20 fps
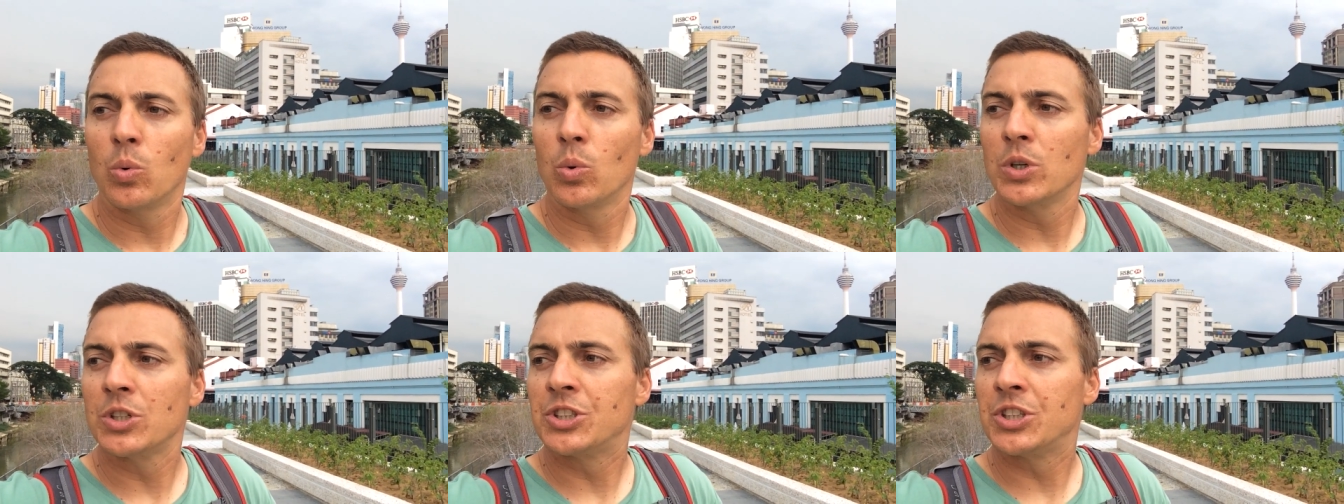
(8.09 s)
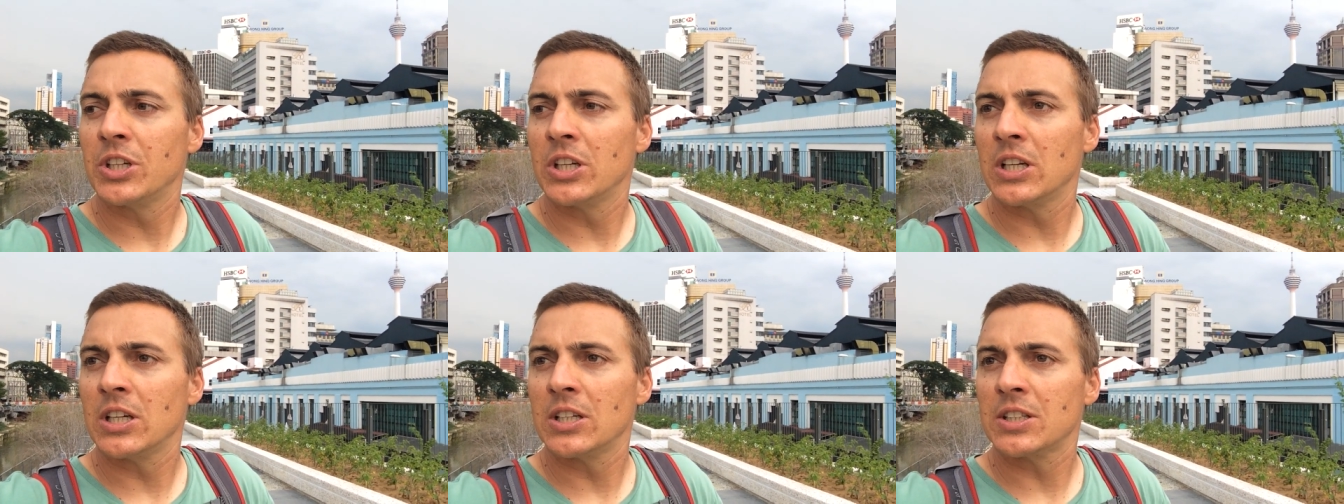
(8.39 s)

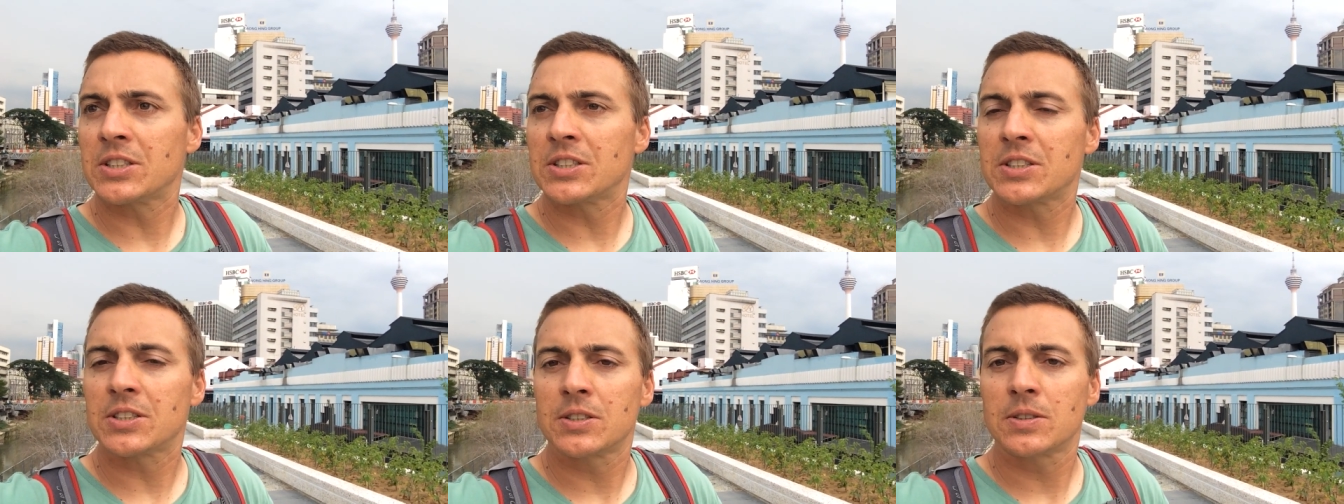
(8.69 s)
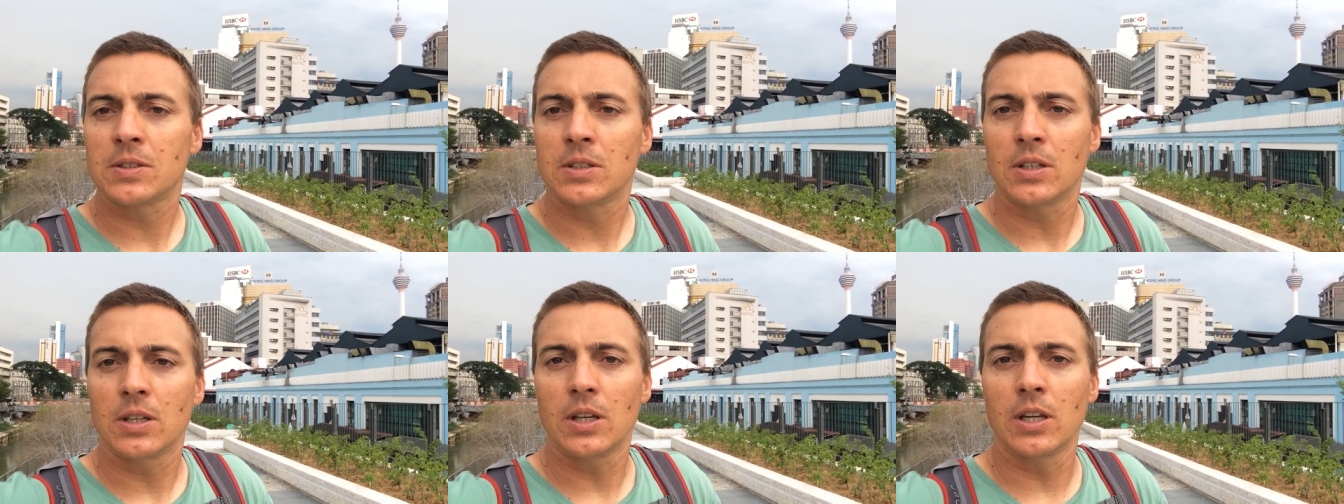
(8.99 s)
which is
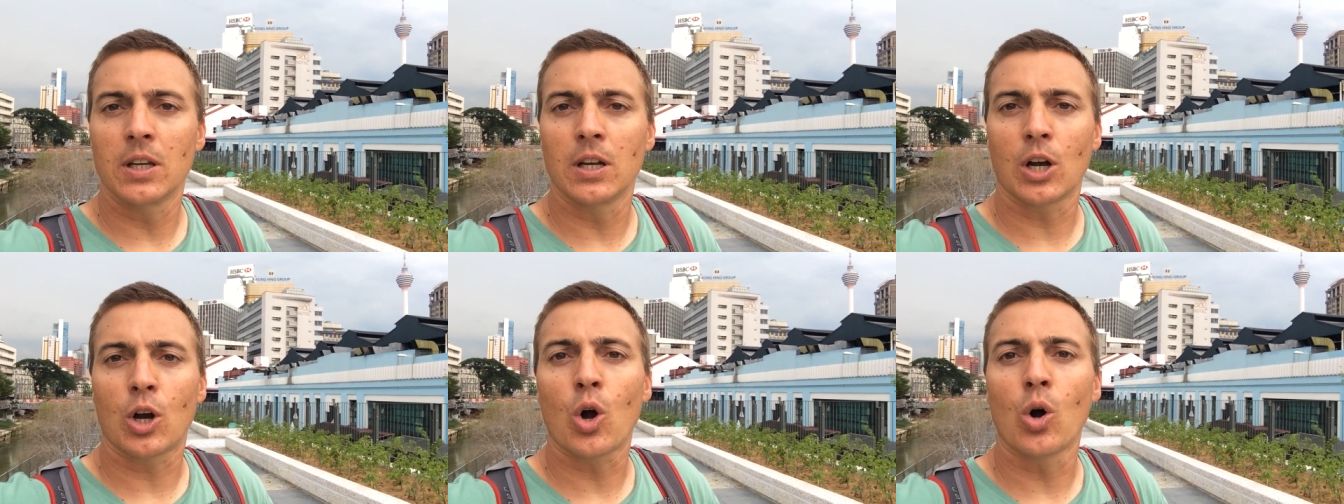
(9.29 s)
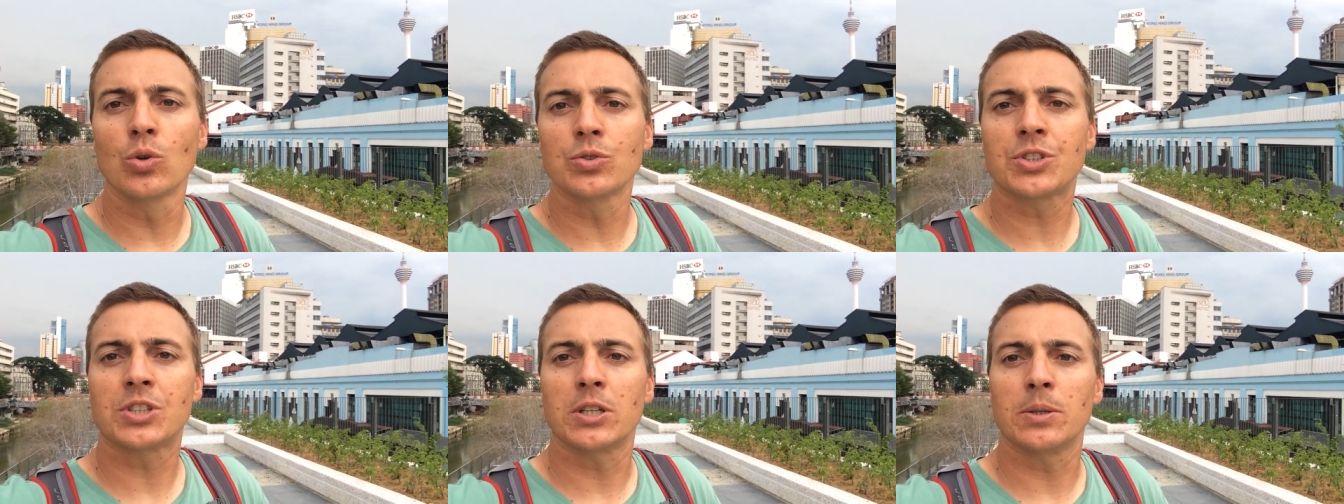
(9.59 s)
in a
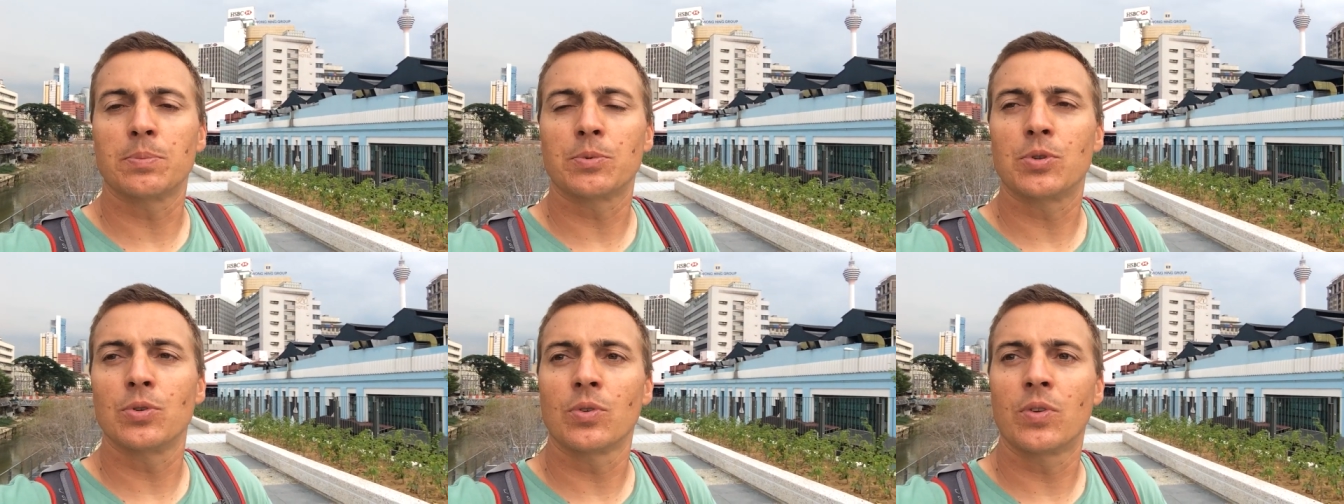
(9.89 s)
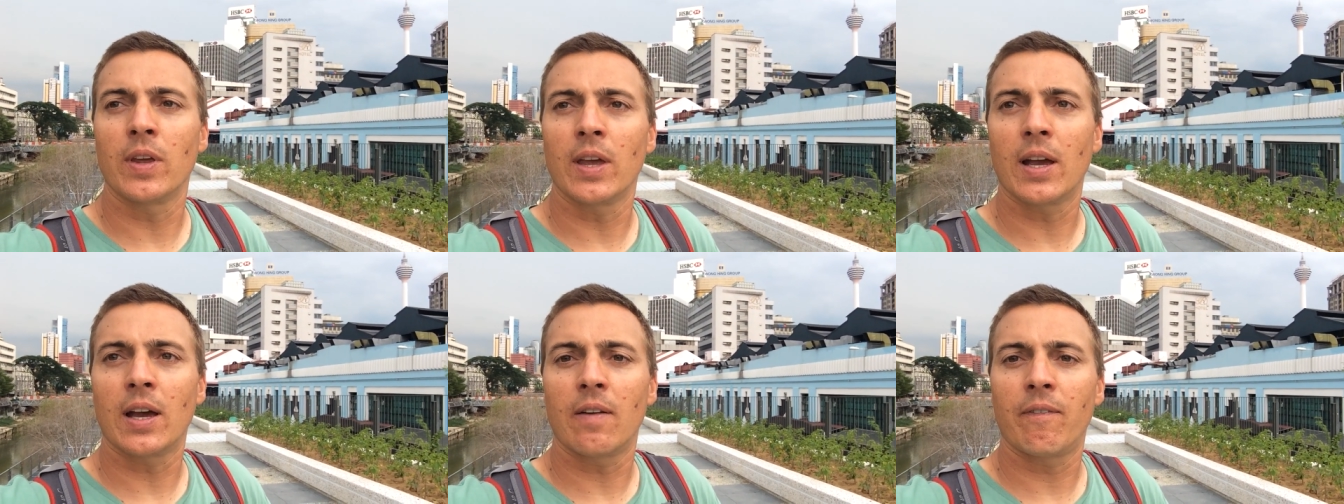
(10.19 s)
concept to
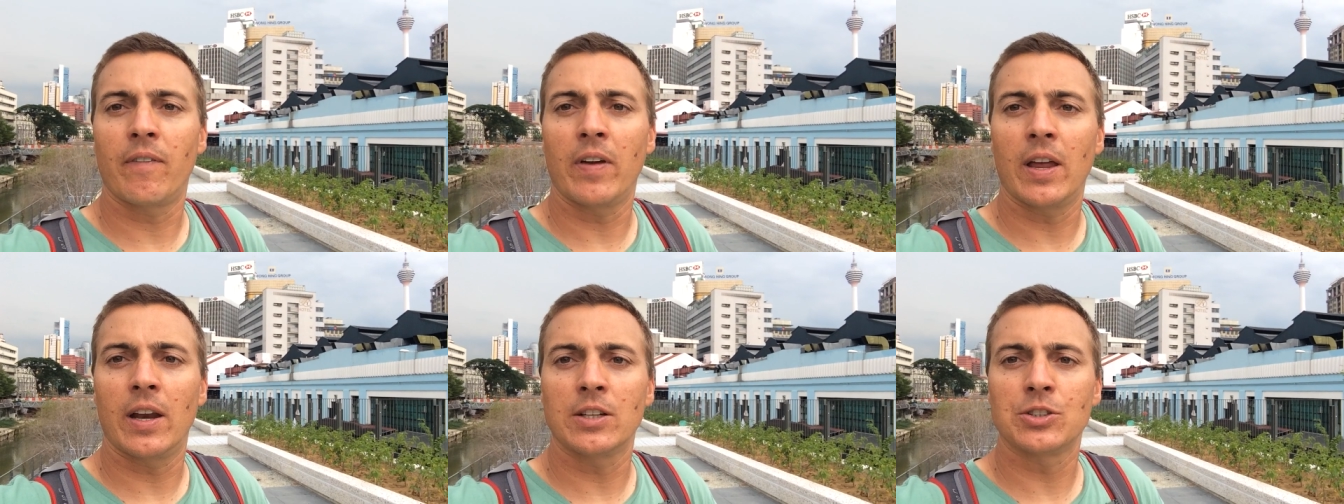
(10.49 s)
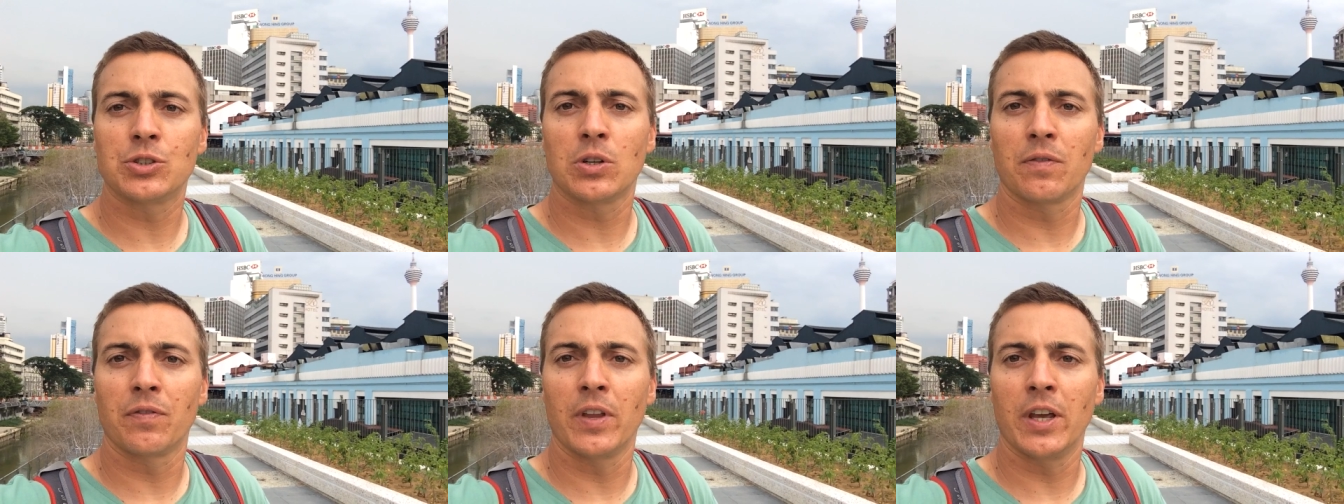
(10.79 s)
take
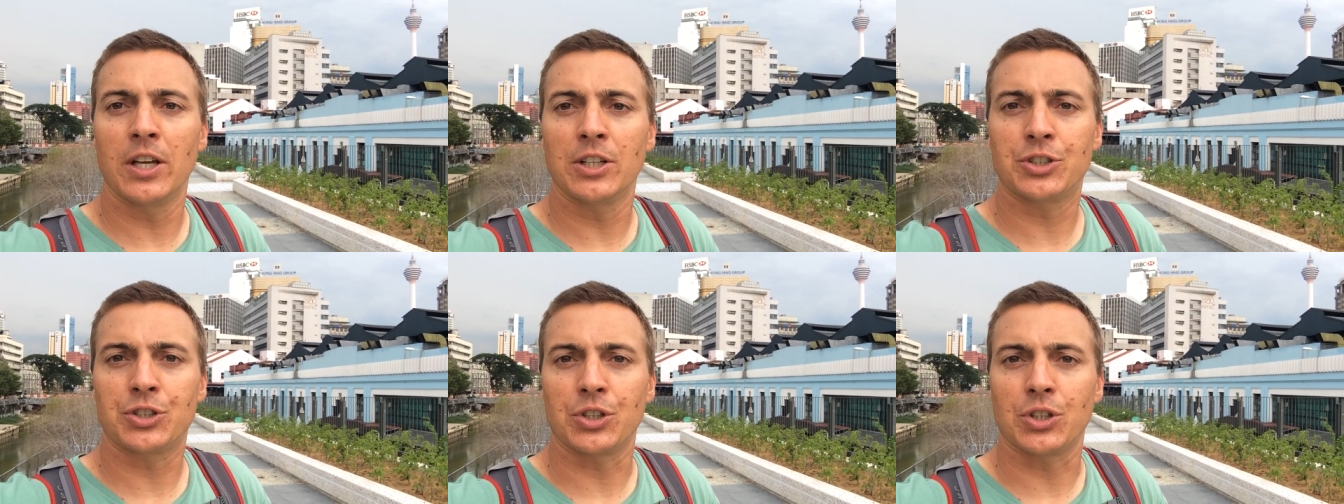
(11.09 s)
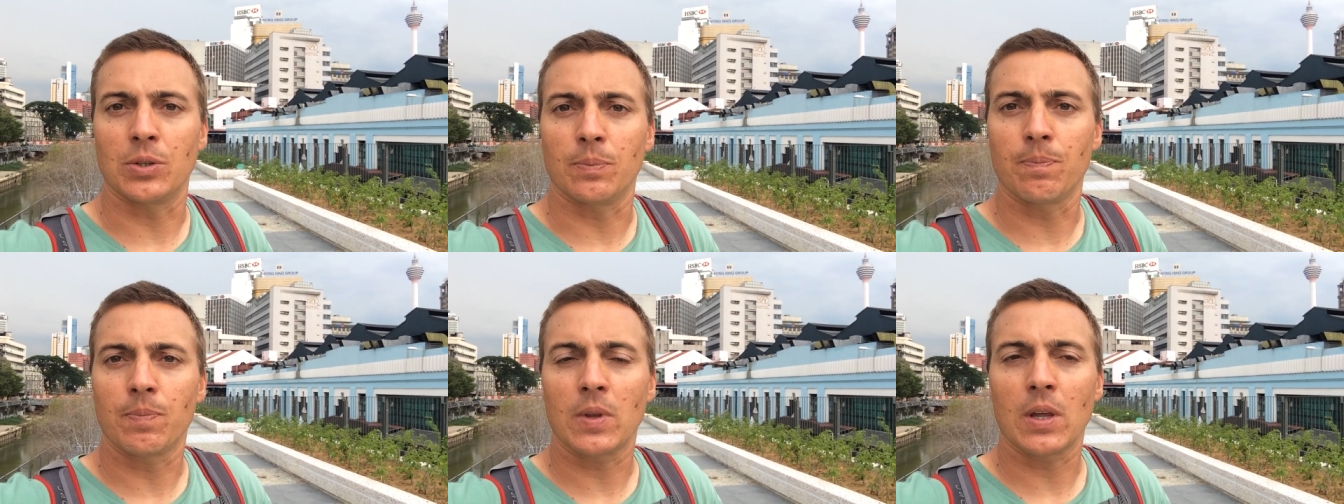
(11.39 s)
advantage of
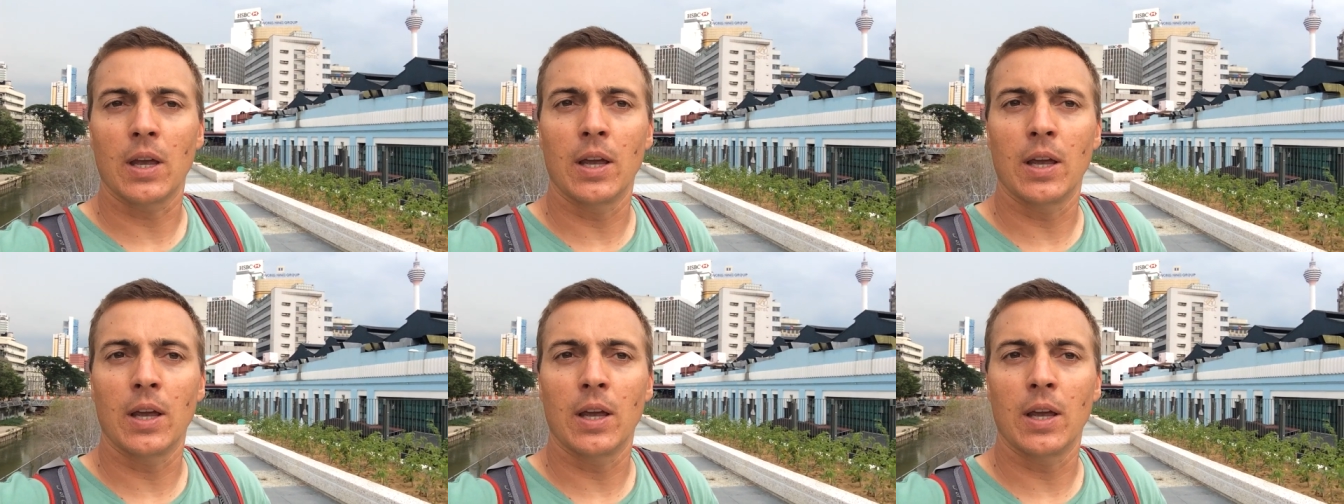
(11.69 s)
nature